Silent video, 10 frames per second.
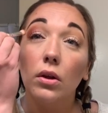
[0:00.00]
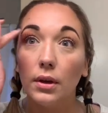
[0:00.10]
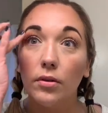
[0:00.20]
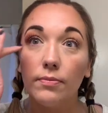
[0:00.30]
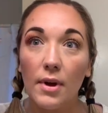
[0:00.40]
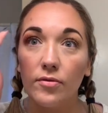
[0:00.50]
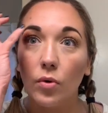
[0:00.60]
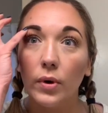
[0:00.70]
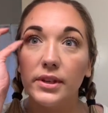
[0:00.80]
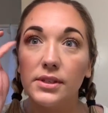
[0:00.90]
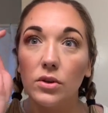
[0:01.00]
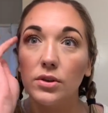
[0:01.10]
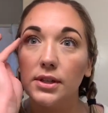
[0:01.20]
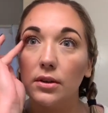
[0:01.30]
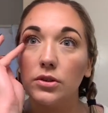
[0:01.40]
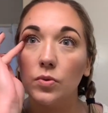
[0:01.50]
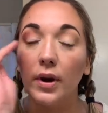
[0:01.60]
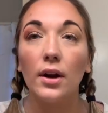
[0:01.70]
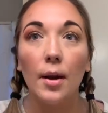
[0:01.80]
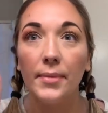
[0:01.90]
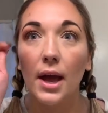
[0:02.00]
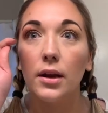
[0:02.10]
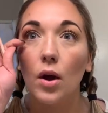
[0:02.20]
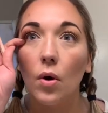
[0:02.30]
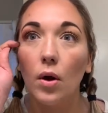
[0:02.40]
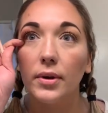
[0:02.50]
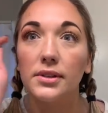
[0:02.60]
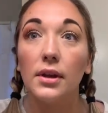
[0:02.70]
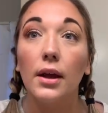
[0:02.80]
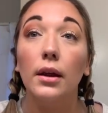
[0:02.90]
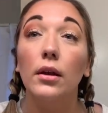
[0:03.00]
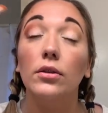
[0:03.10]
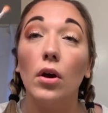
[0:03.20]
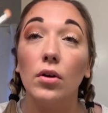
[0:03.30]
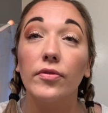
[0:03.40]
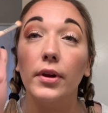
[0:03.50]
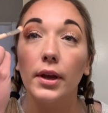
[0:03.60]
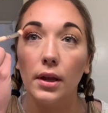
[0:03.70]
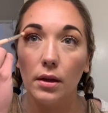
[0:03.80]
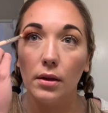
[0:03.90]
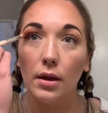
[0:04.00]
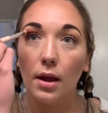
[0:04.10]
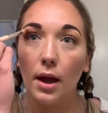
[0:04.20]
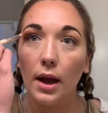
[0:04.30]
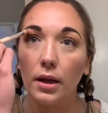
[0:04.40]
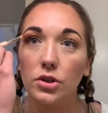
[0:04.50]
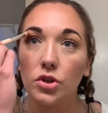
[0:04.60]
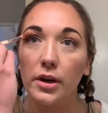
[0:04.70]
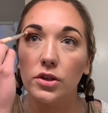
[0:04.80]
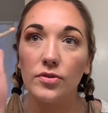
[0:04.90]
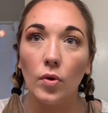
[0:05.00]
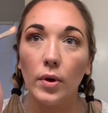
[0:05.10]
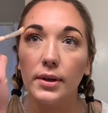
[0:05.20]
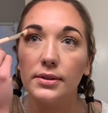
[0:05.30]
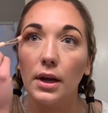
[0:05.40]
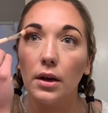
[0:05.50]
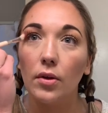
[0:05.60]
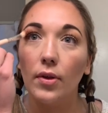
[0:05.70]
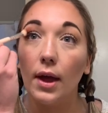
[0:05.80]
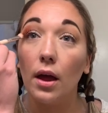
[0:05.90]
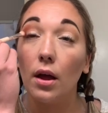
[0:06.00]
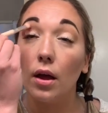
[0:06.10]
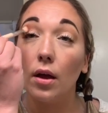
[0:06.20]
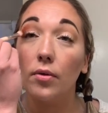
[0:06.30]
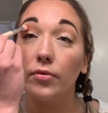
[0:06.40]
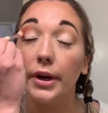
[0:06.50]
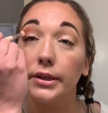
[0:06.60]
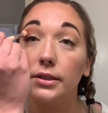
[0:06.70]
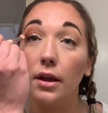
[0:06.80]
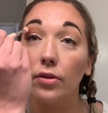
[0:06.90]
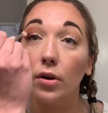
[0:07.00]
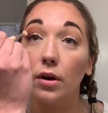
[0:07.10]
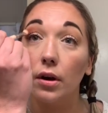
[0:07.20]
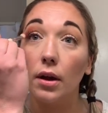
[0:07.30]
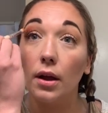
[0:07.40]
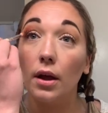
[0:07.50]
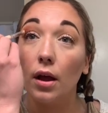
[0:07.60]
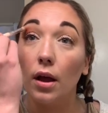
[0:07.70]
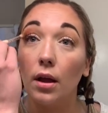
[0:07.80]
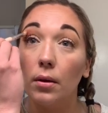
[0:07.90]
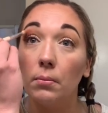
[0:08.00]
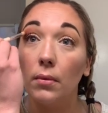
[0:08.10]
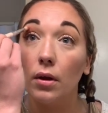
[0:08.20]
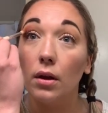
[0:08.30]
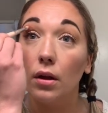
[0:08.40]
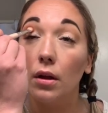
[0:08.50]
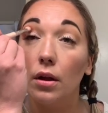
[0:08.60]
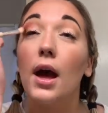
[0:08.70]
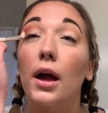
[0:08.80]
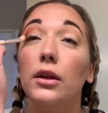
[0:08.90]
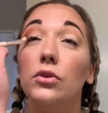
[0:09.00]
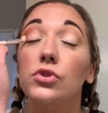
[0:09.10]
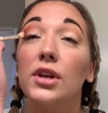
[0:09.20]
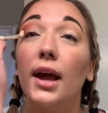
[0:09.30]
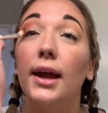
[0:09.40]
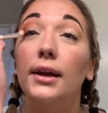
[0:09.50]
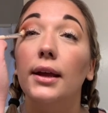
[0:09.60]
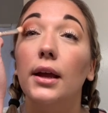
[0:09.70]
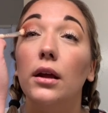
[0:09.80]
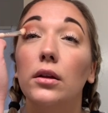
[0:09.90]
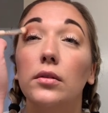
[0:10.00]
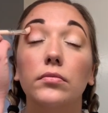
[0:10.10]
And if my voice still sounds weird, I mean, I know I always kind of talk funny. I got a strange voice. I know that. I'm very Southern. I used to hate it.